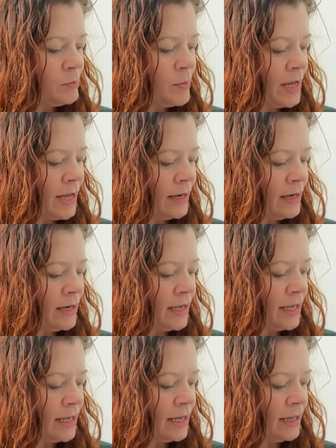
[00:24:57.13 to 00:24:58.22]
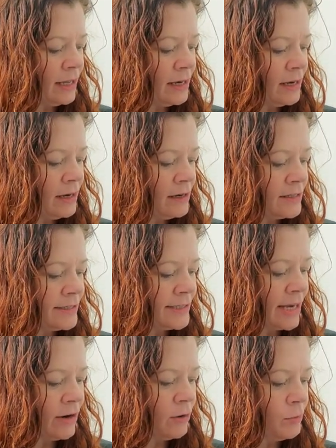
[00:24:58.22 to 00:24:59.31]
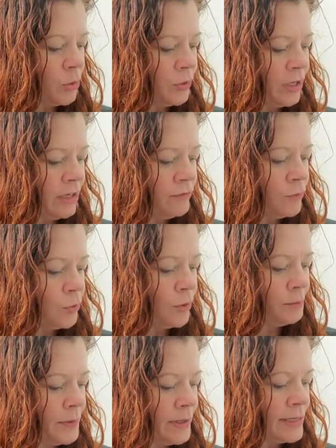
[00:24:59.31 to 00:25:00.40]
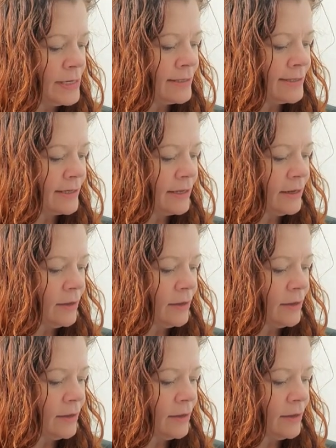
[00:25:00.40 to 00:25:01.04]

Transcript: been in ceremony for peace.